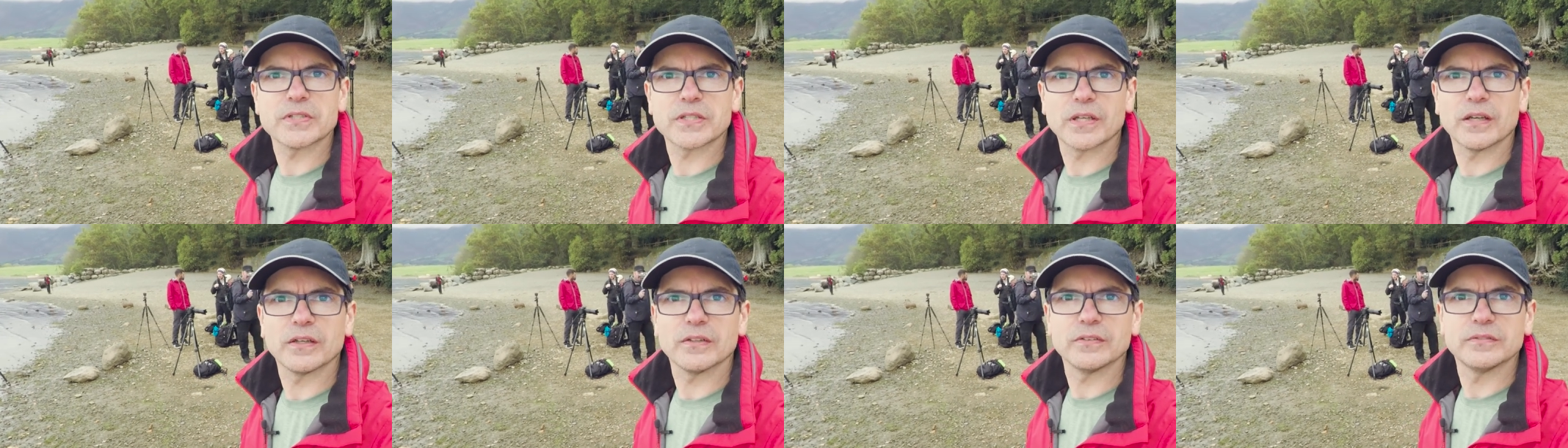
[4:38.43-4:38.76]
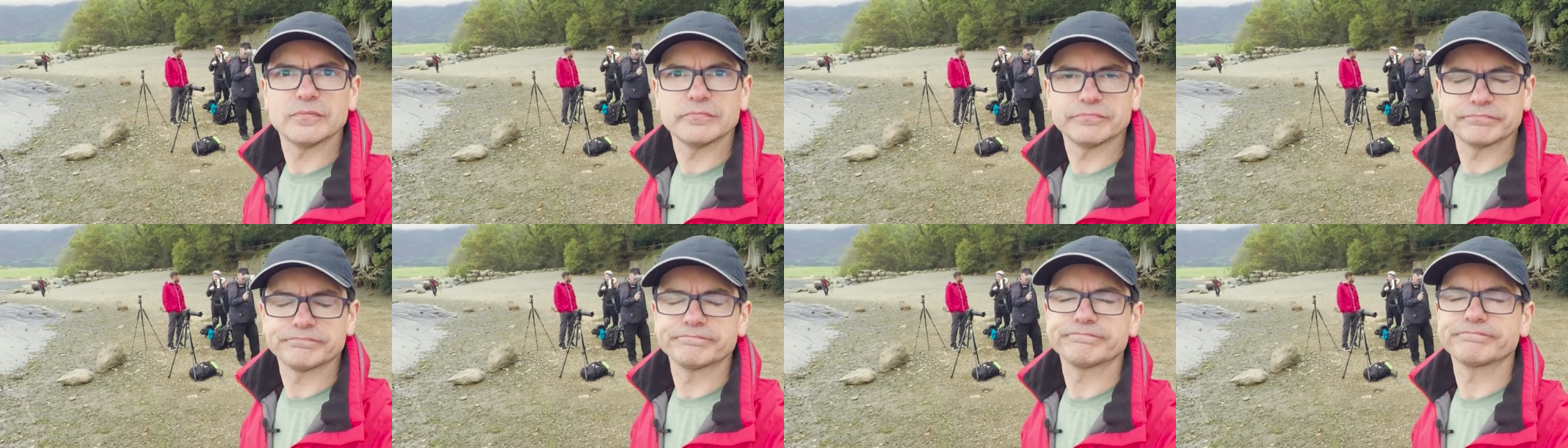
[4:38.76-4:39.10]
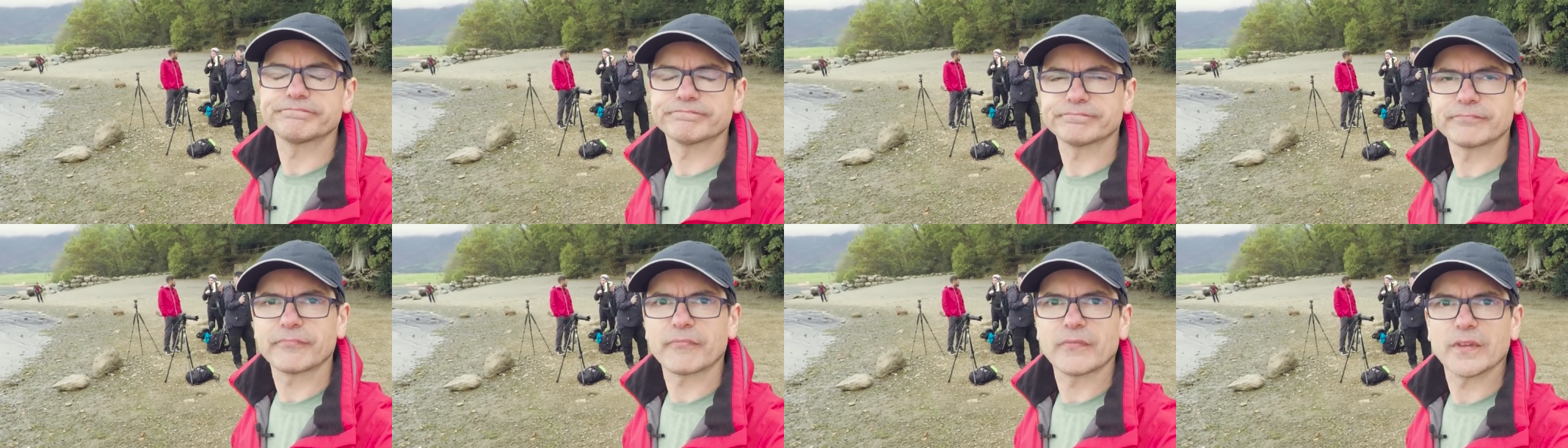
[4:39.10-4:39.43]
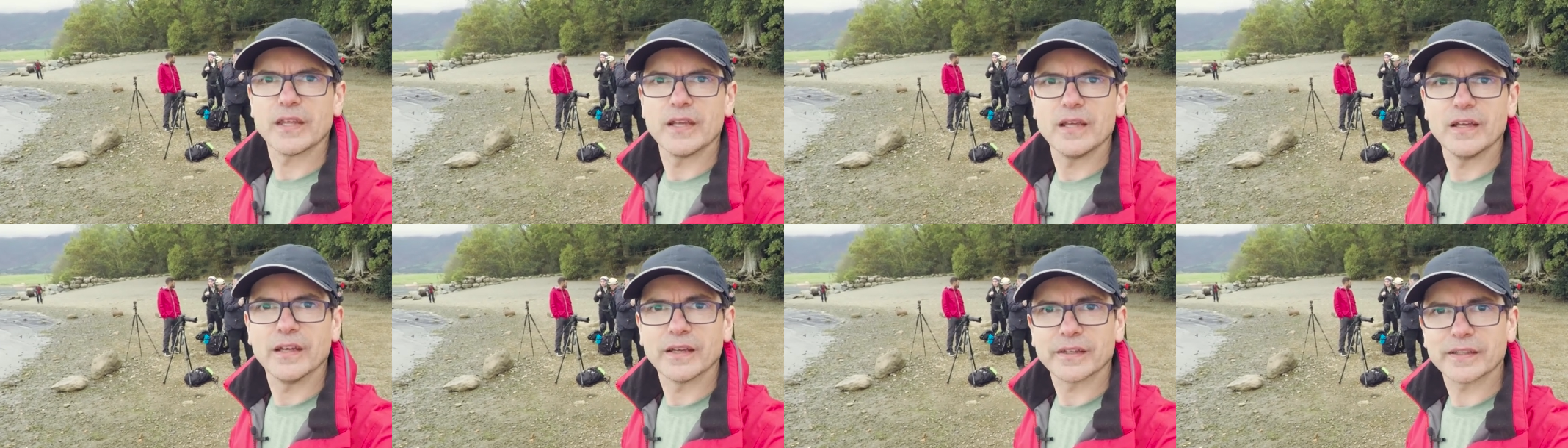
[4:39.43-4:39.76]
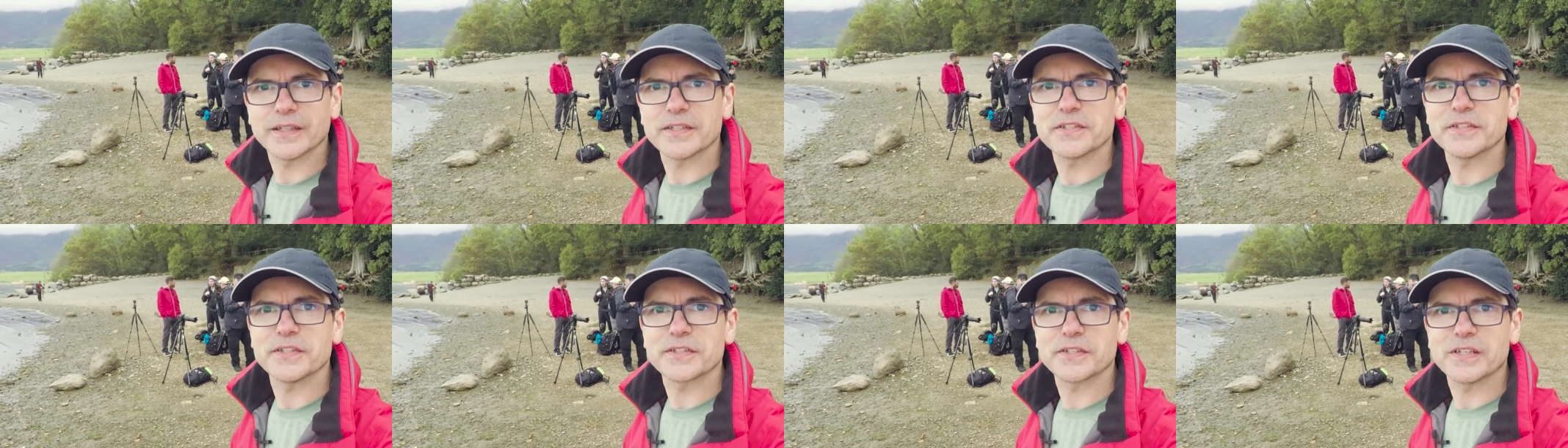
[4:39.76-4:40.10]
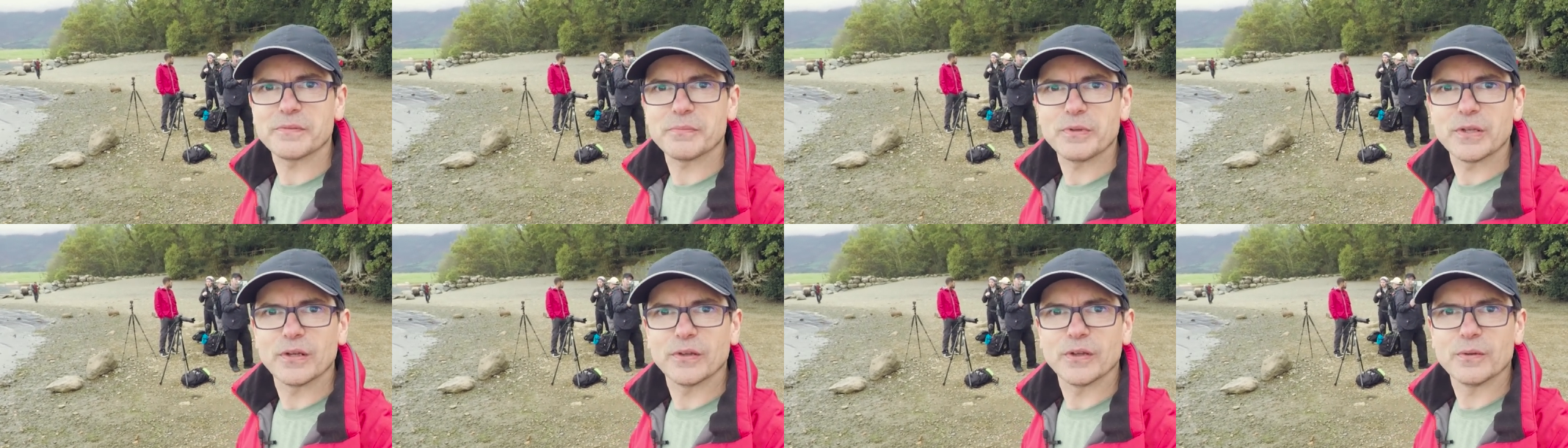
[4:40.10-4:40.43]
So I guess there's
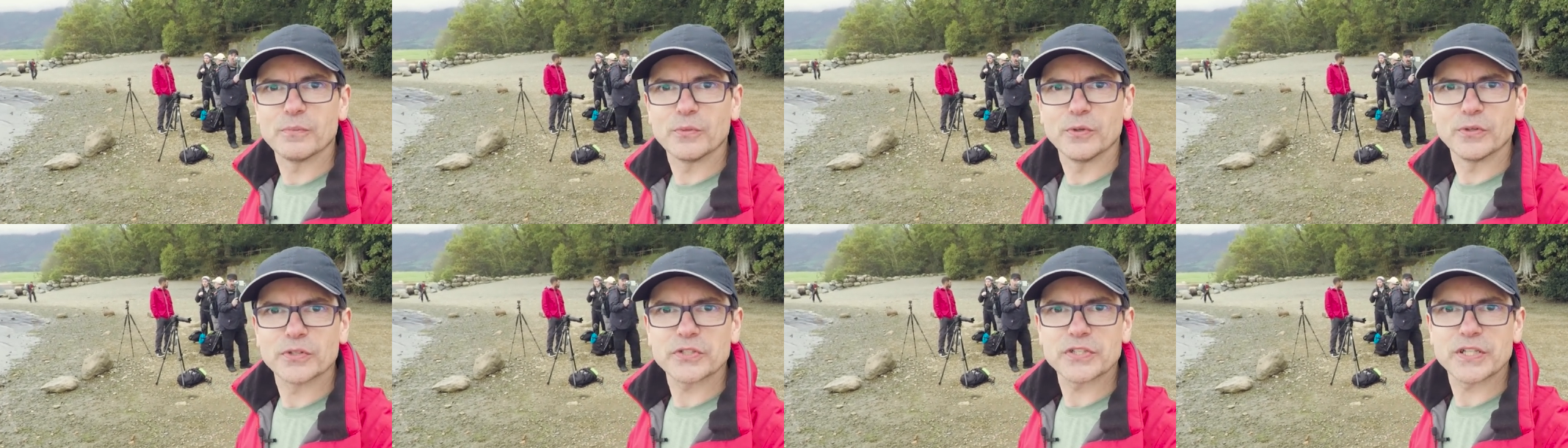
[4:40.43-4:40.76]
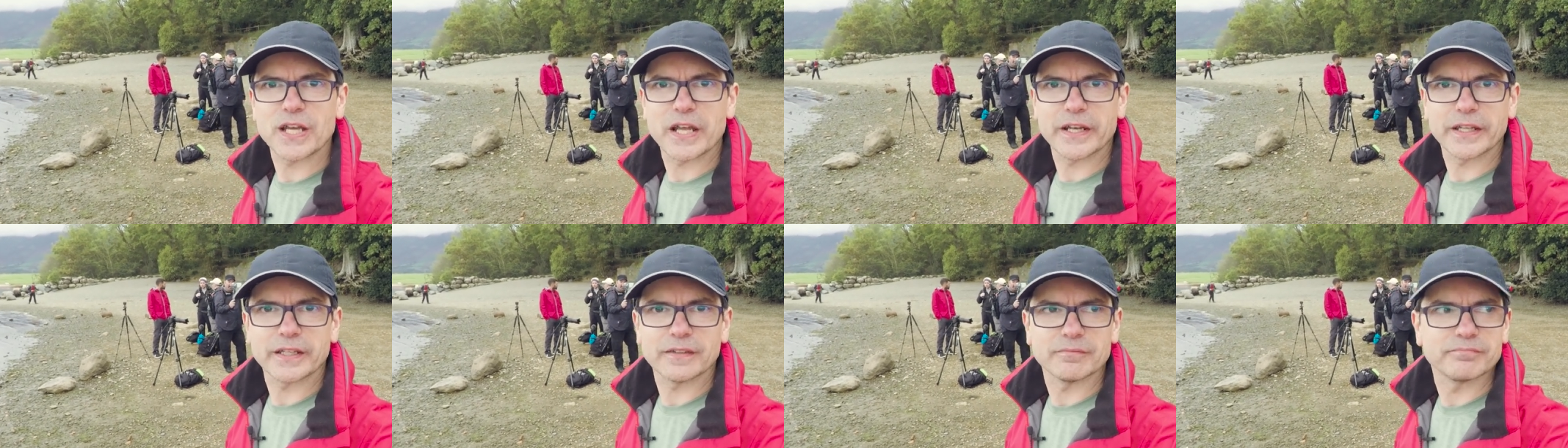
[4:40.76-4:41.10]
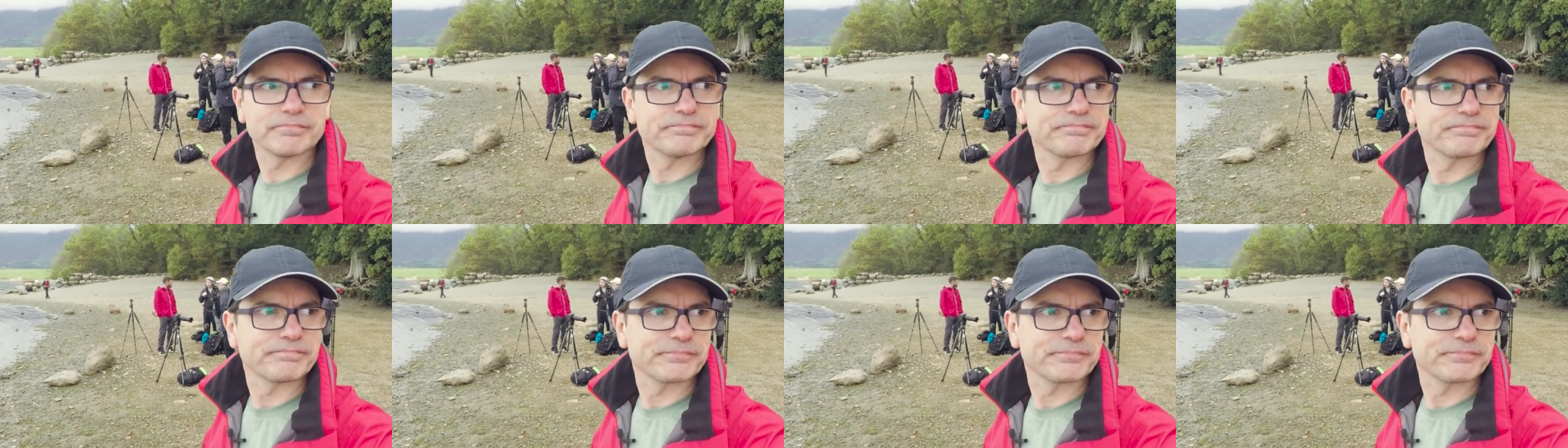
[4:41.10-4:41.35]
gonna be a lot more chatting.